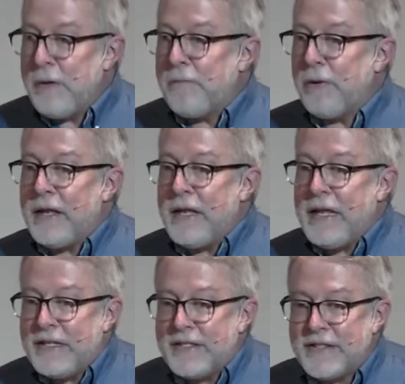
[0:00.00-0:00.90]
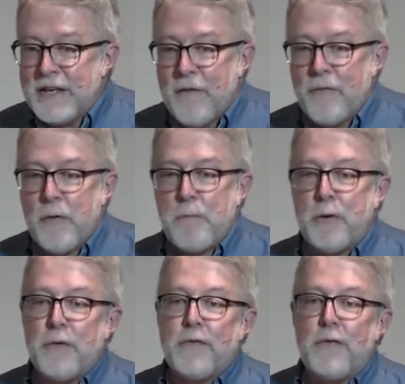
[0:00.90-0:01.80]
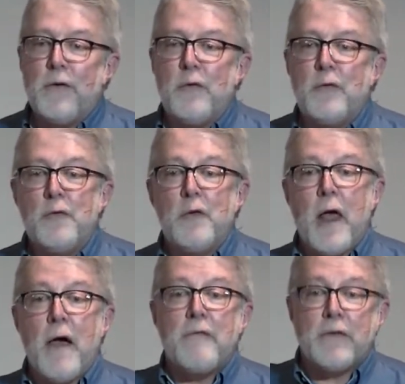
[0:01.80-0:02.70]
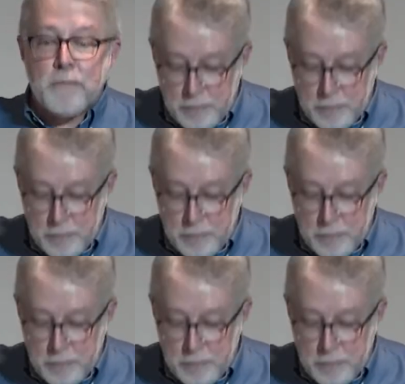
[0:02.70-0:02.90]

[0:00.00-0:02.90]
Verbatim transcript: be pleased if the person who you love is